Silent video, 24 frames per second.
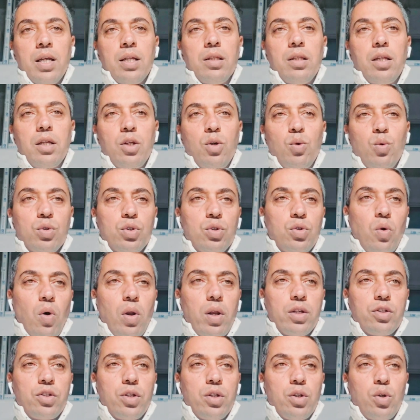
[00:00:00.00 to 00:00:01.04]
they use
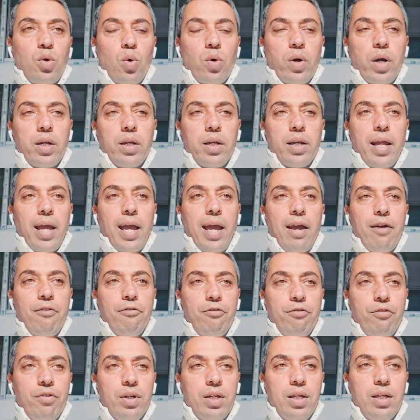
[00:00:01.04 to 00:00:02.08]
knowledge and yoga in
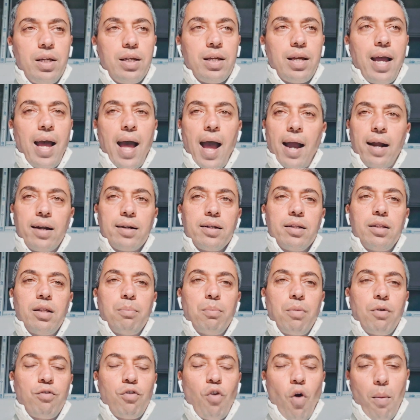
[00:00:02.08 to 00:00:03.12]
every act they
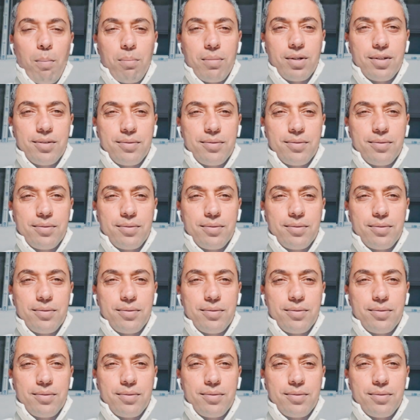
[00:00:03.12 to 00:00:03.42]
perform